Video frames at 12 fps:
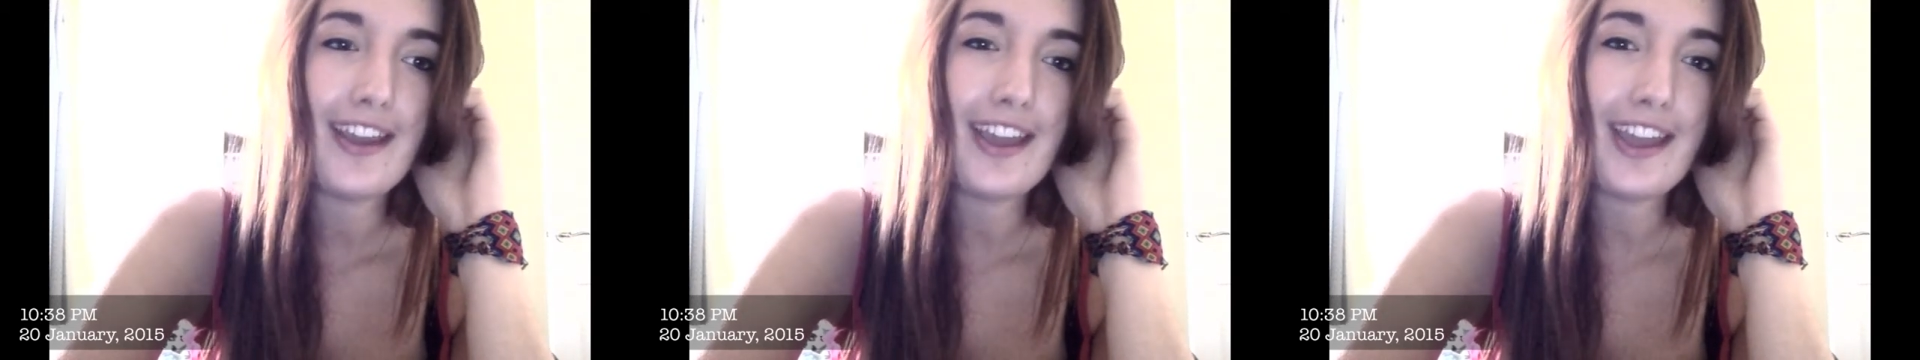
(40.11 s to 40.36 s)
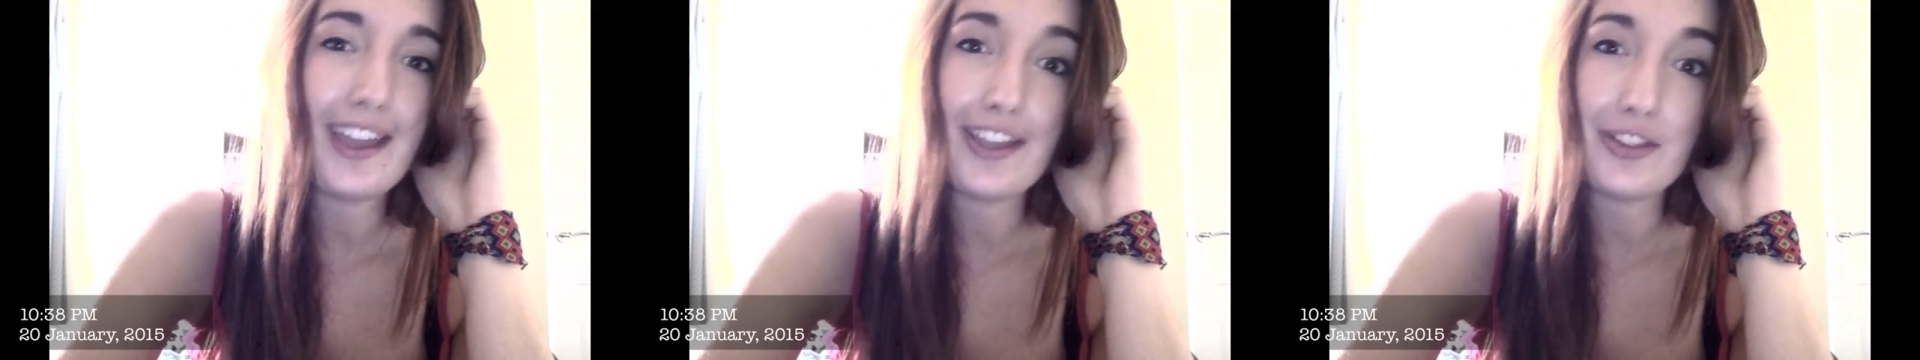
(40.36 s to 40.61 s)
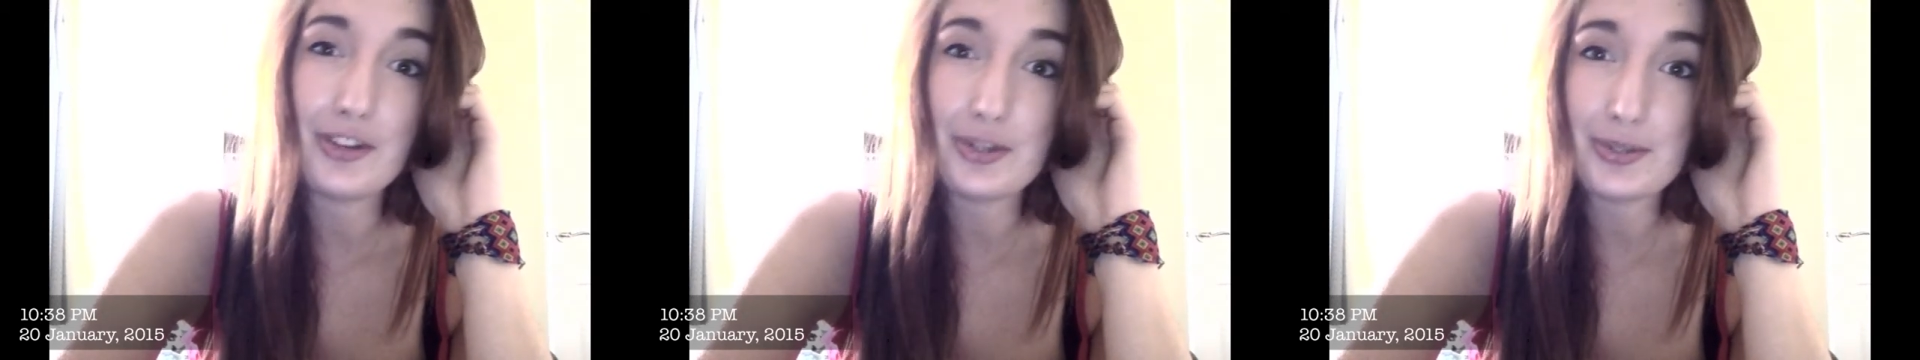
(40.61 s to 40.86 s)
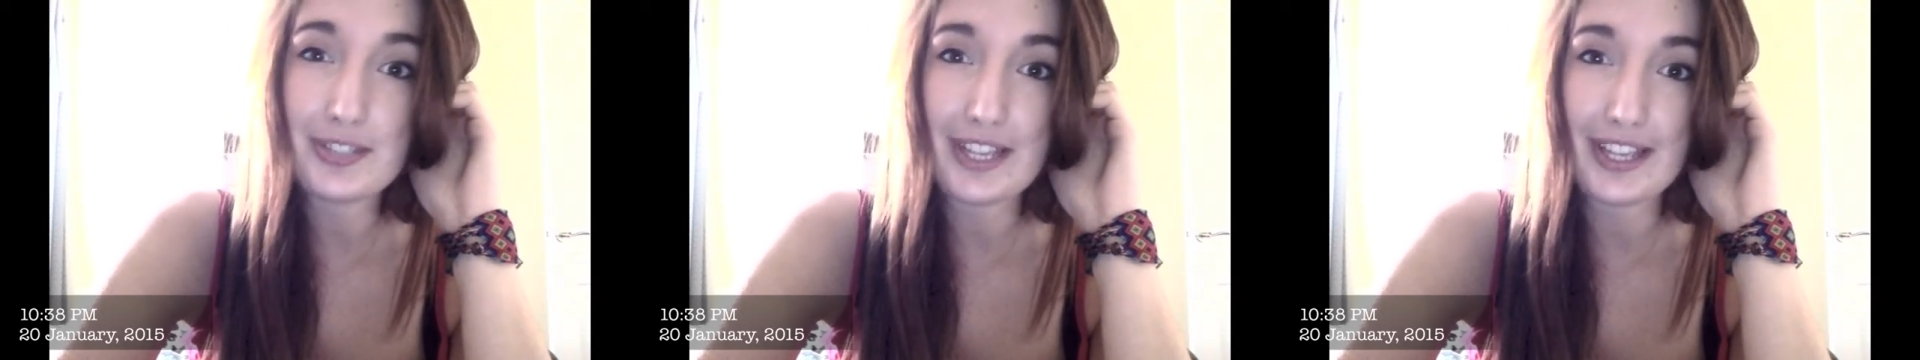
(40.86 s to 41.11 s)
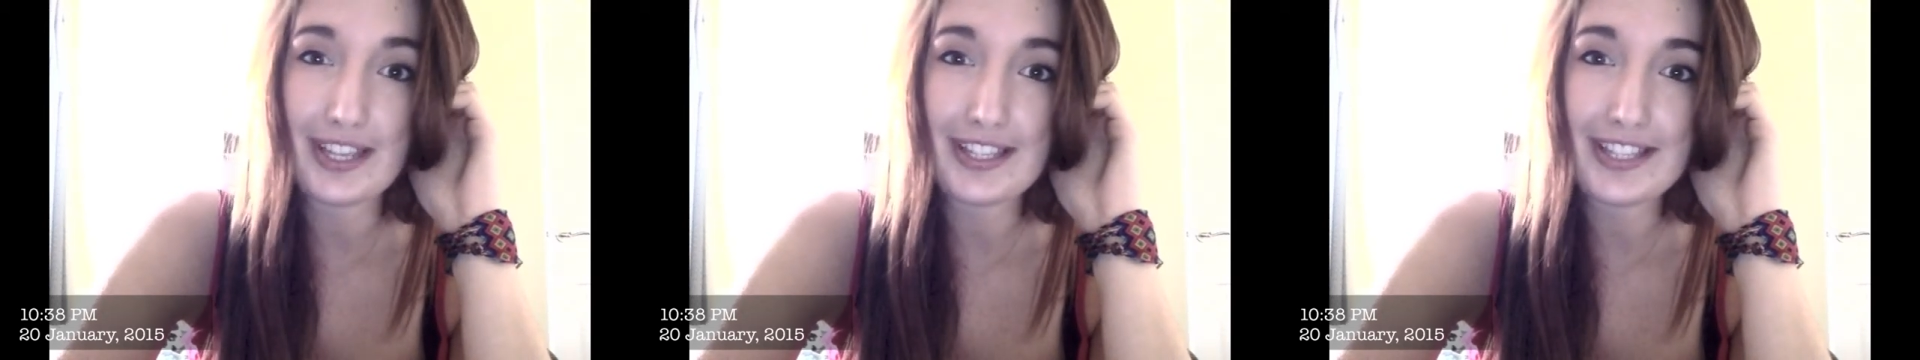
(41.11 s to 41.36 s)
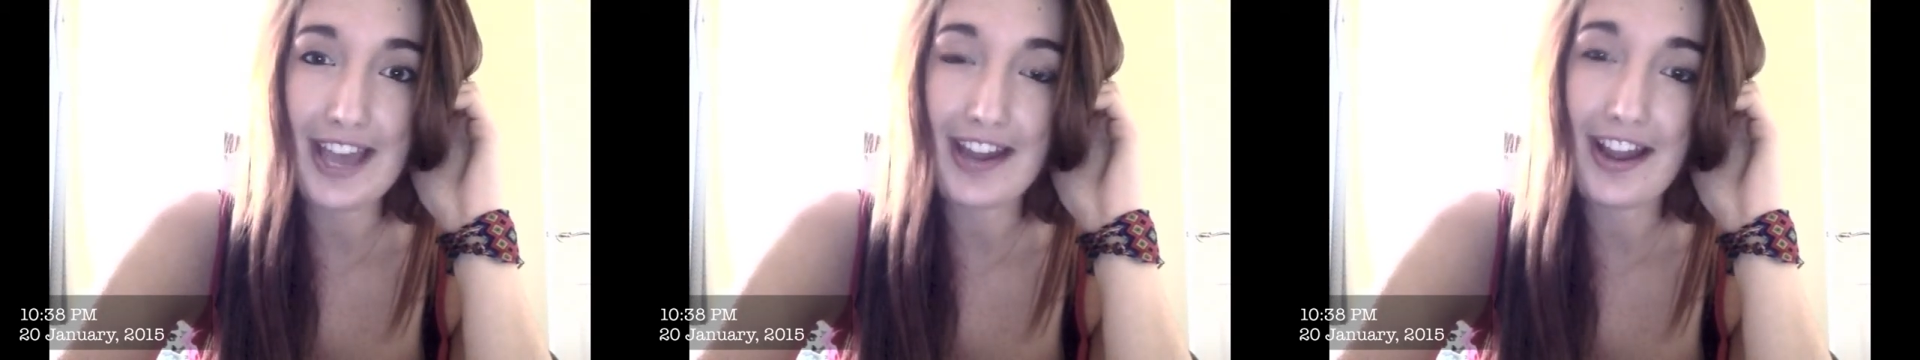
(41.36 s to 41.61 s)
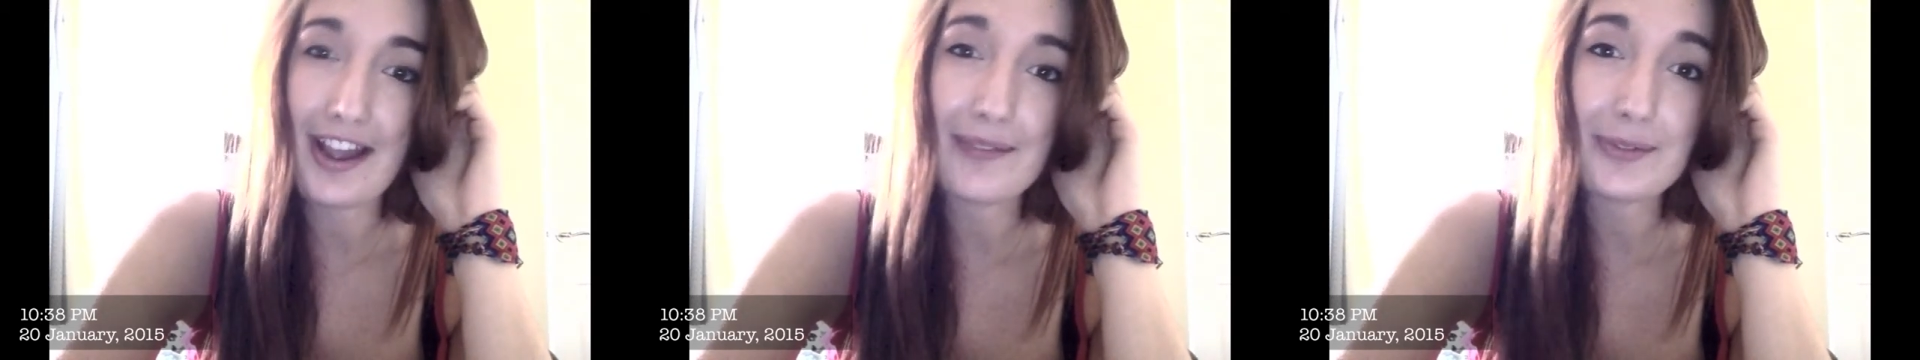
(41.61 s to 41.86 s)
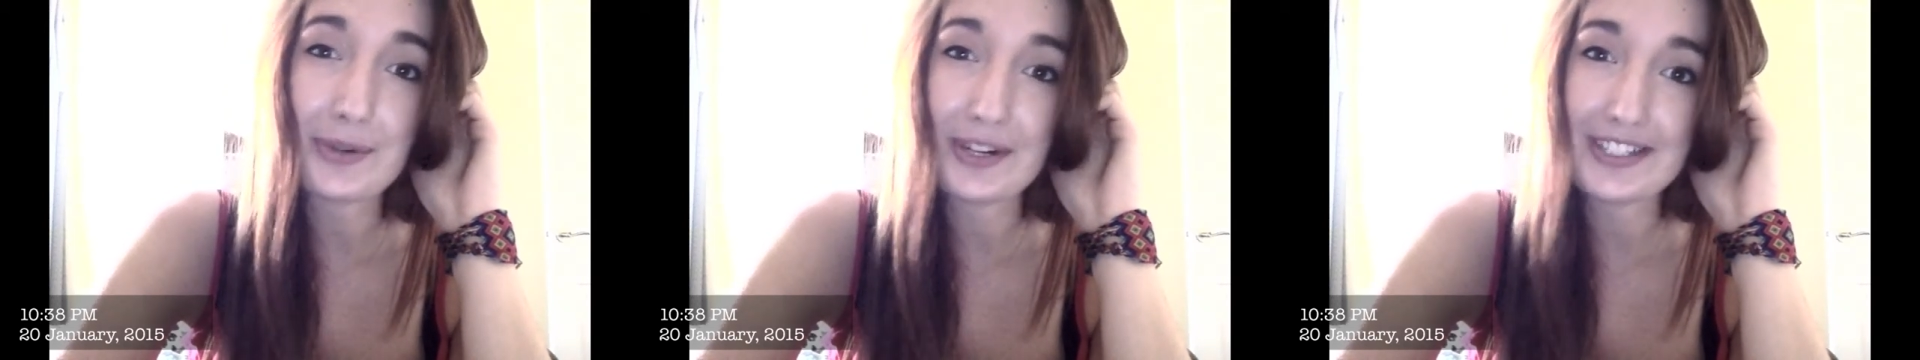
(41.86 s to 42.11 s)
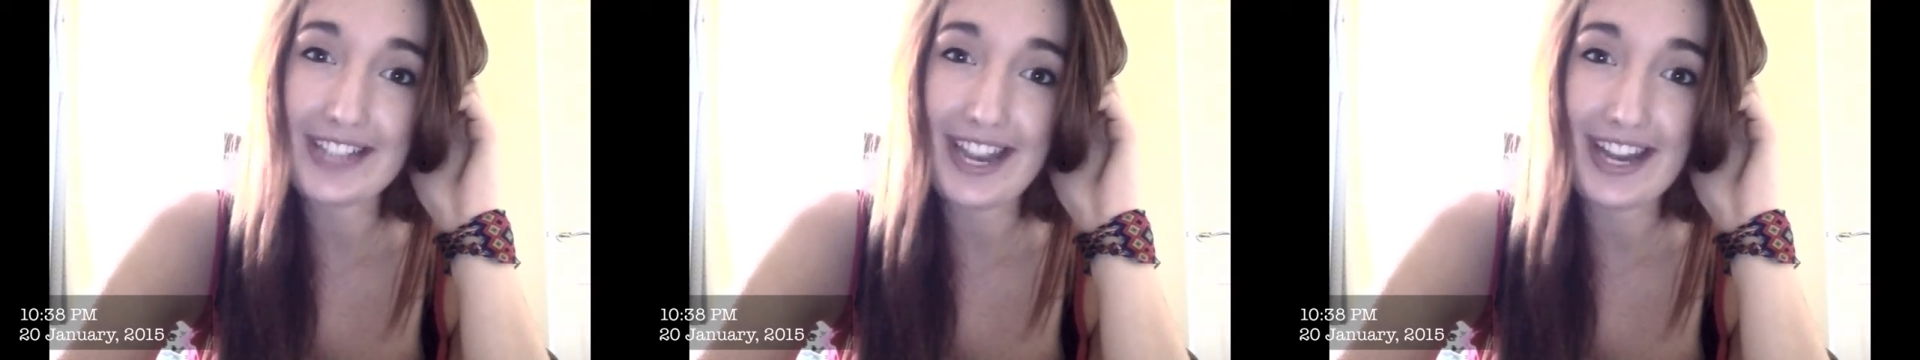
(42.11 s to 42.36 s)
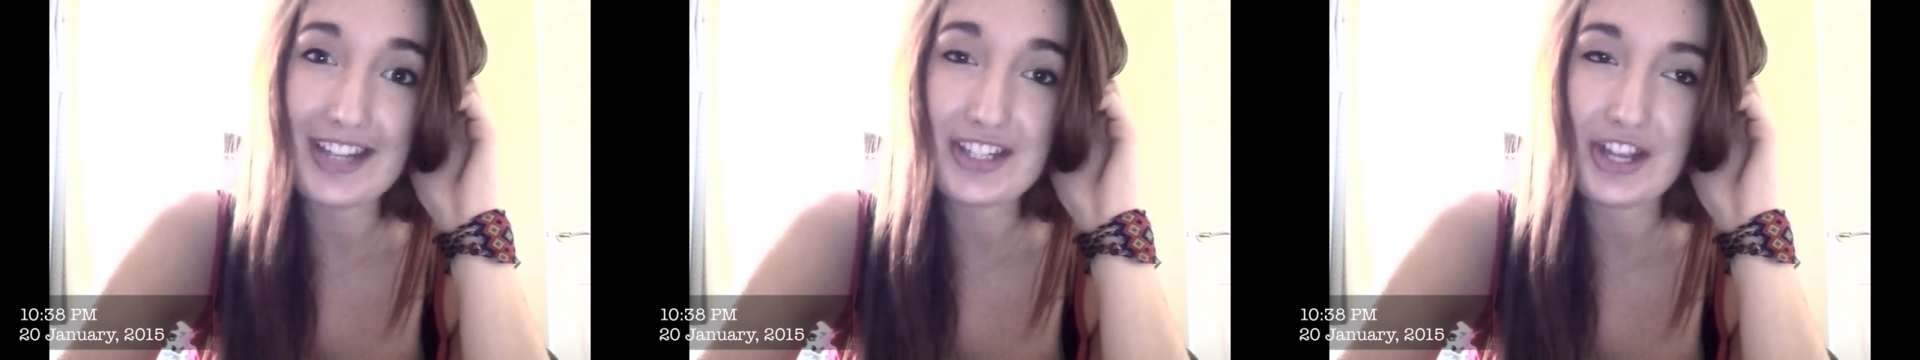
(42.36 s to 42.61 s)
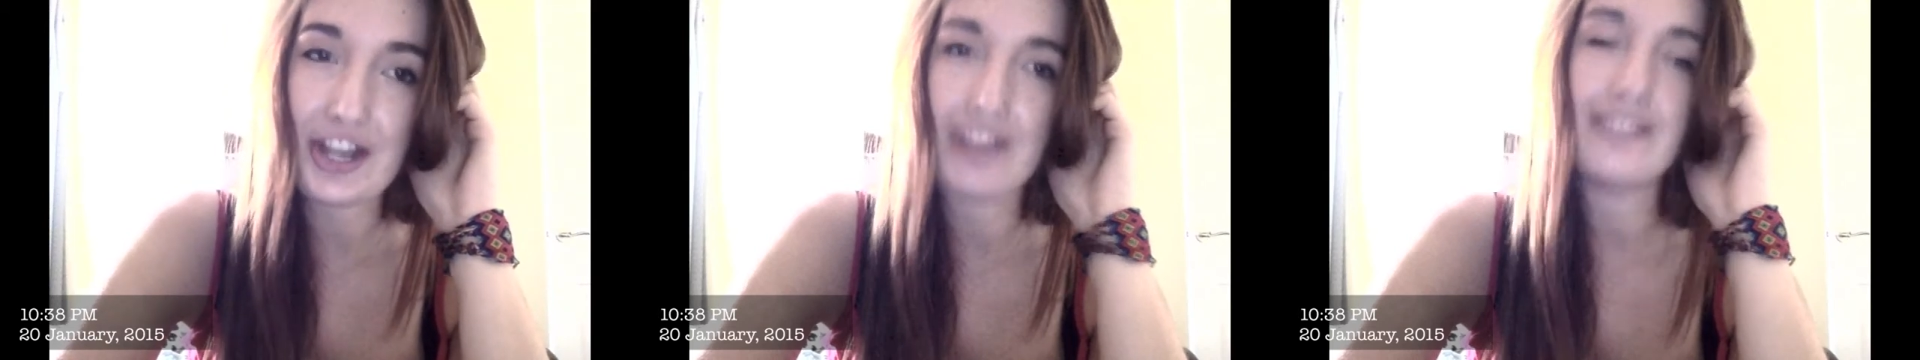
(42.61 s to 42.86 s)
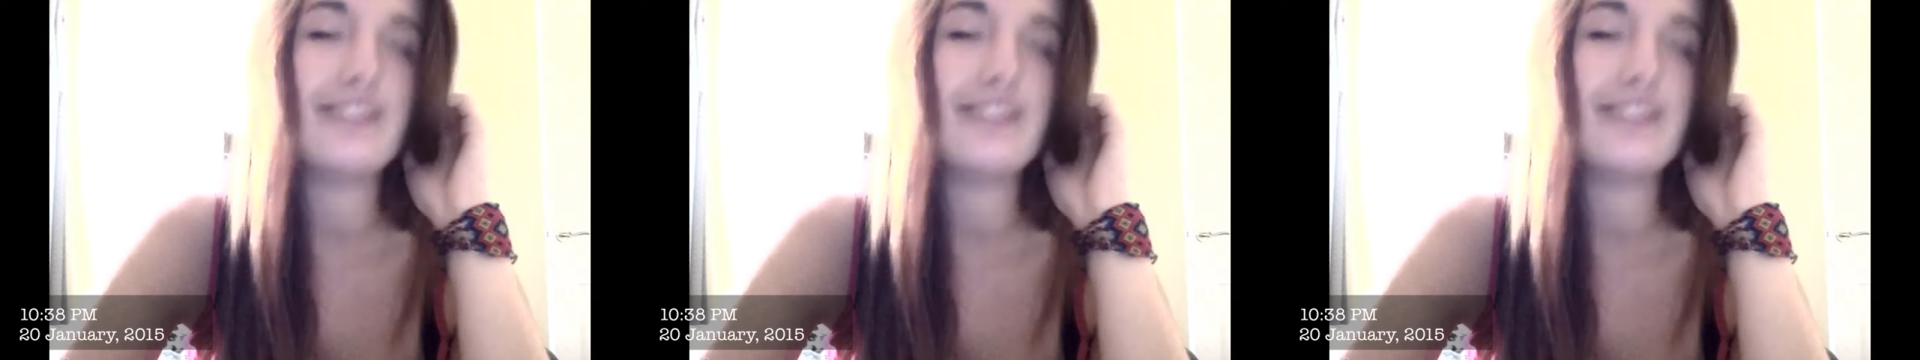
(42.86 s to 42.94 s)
And the news is that I'm going to Asia